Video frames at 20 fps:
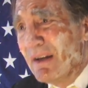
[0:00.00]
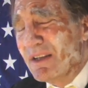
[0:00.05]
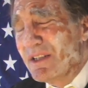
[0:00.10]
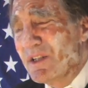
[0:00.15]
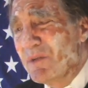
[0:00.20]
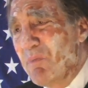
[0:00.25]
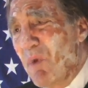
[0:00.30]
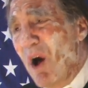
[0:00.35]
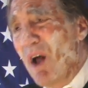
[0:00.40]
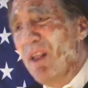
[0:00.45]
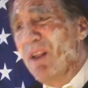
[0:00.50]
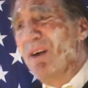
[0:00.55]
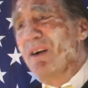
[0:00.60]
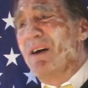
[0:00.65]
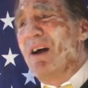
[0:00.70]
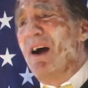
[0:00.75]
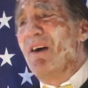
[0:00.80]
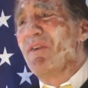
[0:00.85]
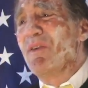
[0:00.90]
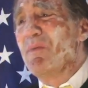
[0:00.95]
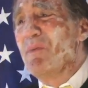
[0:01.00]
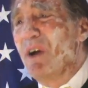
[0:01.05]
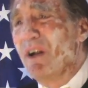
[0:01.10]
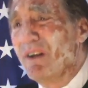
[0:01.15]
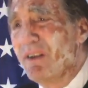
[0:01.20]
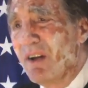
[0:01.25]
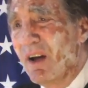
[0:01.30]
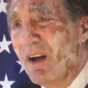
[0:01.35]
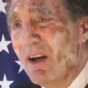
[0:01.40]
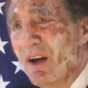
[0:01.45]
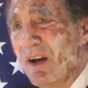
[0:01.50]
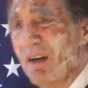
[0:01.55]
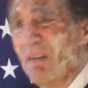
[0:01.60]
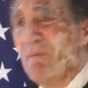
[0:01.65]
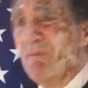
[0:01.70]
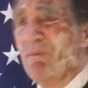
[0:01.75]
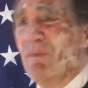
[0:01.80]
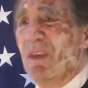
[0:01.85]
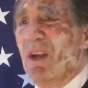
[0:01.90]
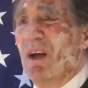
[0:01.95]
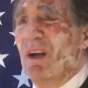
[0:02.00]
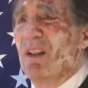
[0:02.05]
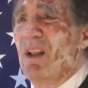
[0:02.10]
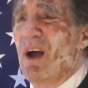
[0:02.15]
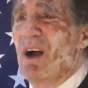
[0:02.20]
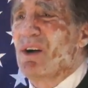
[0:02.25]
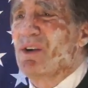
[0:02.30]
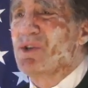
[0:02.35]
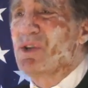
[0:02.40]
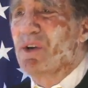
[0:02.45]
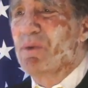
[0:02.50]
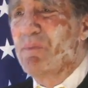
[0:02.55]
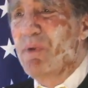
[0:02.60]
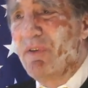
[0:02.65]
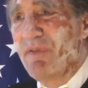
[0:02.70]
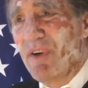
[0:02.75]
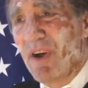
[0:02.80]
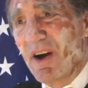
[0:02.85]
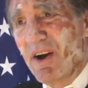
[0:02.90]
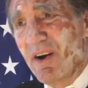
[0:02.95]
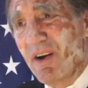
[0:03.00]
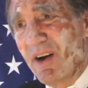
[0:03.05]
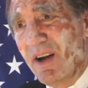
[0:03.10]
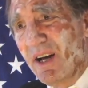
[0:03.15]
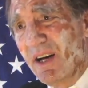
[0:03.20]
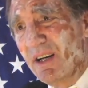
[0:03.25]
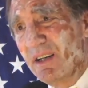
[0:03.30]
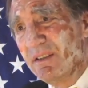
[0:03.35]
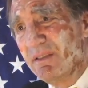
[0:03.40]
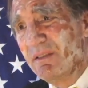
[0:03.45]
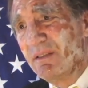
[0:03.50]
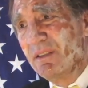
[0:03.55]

A smaller government, a larger Bavaria.